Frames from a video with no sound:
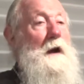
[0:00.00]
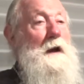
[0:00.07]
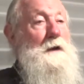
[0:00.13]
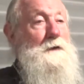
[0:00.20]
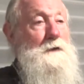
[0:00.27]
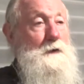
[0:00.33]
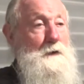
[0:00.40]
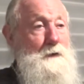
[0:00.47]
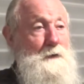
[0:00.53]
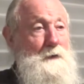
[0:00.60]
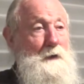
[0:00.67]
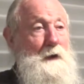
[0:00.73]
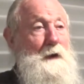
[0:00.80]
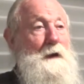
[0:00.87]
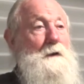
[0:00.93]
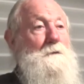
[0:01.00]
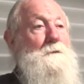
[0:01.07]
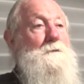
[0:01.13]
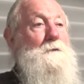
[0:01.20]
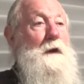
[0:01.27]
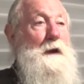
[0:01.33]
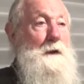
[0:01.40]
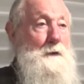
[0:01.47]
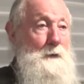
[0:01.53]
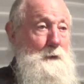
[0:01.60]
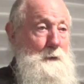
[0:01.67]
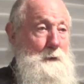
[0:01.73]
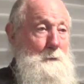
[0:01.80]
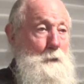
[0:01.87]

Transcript: Isaac's faith,